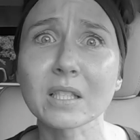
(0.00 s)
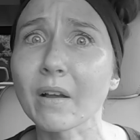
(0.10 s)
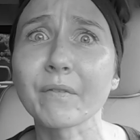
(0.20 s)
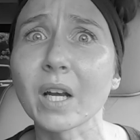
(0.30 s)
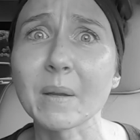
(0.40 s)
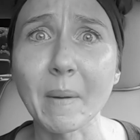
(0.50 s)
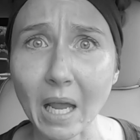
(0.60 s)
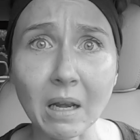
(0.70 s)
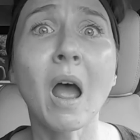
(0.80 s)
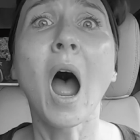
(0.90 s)
that's not funny,
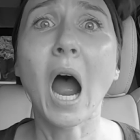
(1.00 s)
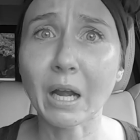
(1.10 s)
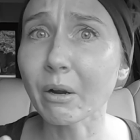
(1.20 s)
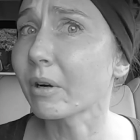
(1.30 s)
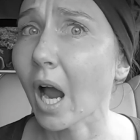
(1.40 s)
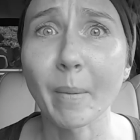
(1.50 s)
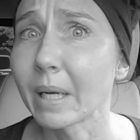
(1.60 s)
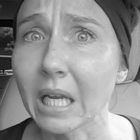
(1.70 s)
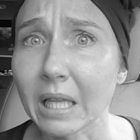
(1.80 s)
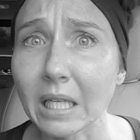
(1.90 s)
man. I know
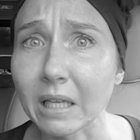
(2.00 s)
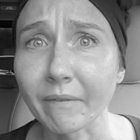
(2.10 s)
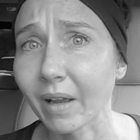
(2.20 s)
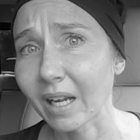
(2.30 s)
comedy and that's not